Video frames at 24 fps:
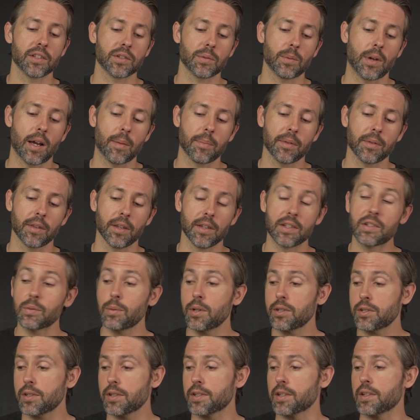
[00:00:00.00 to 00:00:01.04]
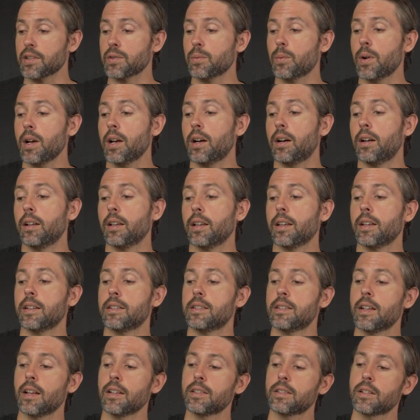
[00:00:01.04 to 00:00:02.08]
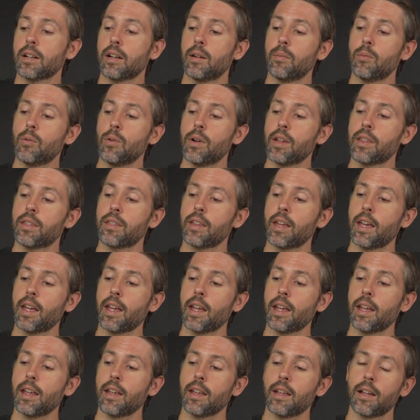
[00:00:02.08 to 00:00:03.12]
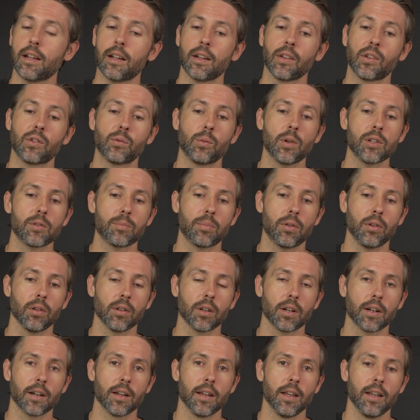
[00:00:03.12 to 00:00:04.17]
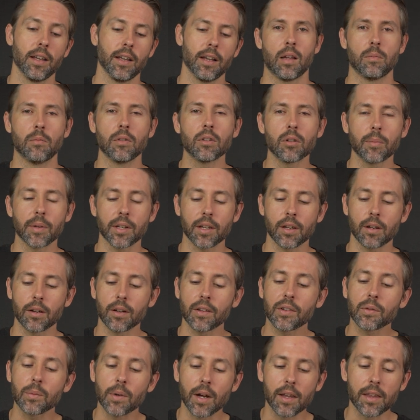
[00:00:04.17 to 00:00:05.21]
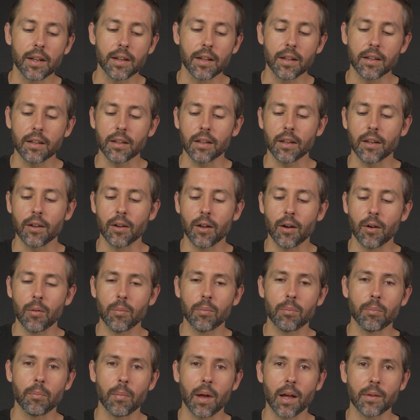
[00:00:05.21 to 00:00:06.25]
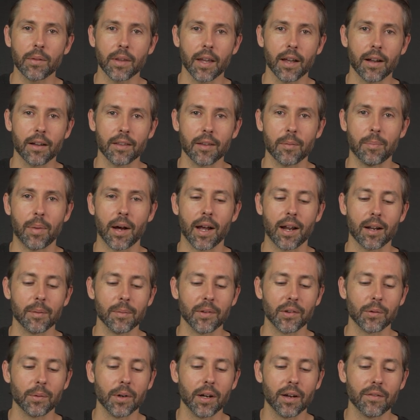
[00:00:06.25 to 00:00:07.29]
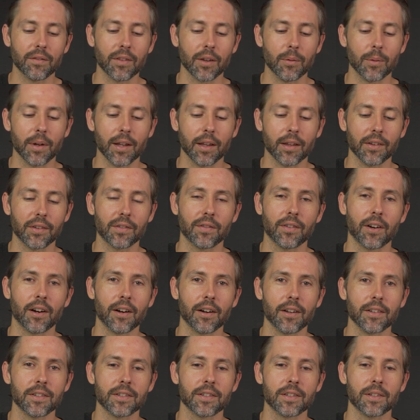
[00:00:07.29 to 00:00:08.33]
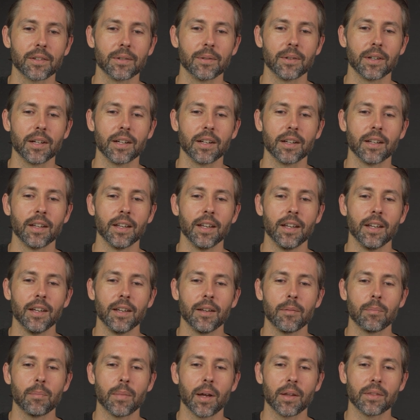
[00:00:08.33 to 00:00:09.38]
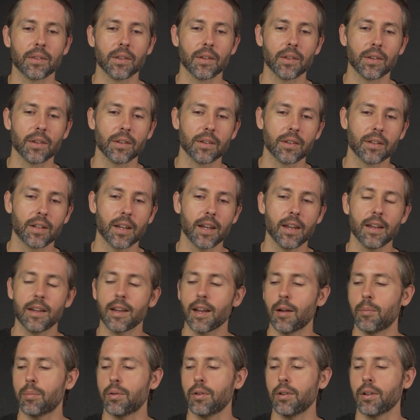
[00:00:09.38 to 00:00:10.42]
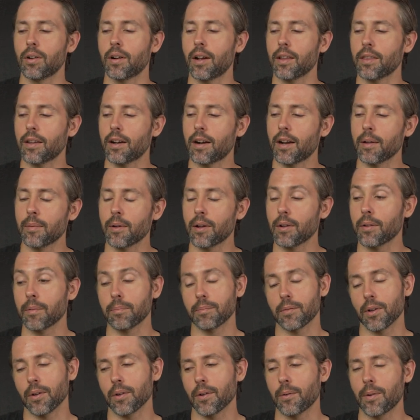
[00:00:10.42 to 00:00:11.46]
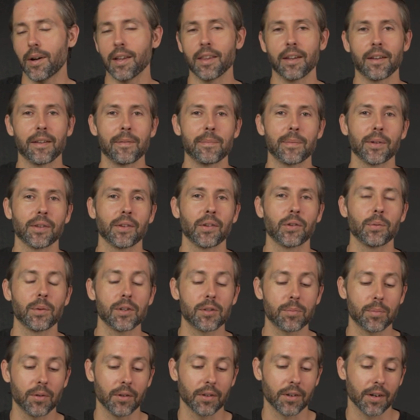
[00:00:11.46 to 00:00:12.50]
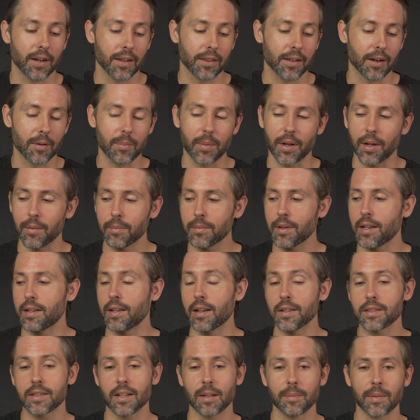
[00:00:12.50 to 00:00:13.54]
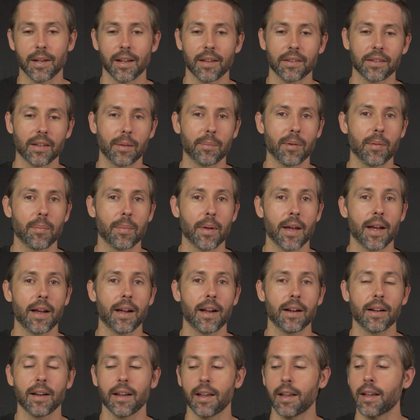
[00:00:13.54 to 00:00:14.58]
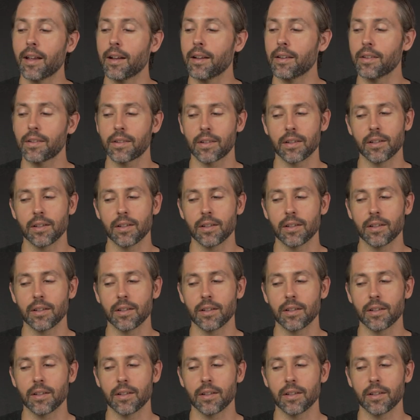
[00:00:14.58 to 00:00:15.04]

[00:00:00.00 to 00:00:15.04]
hot swap the switches as well, it does come with a uh, switch puller. I'm a little bit curious why they didn't, you know, mount that on the bottom as well if they went as far as to uh, mount the T-tap puller on there. I don't, don't know why they didn't put the switch puller on there, but it does come in a separate bag and is